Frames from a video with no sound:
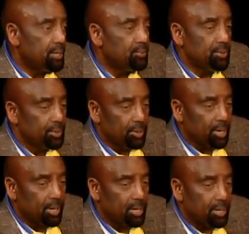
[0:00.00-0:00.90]
They really
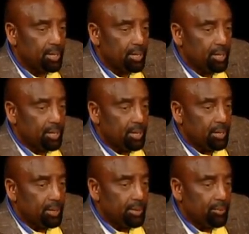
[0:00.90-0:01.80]
are.
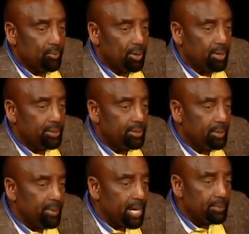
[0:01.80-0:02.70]

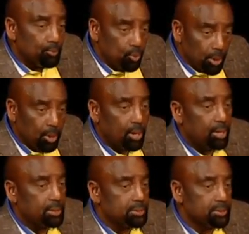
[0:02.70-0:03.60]
They'll pass more
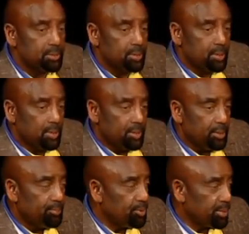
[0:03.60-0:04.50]
laws,
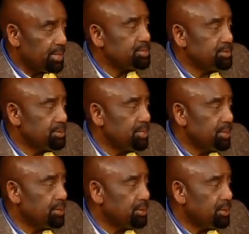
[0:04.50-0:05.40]
they'll put us in
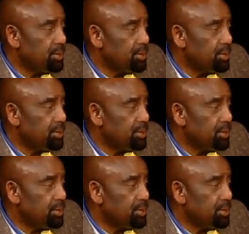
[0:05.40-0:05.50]
jail.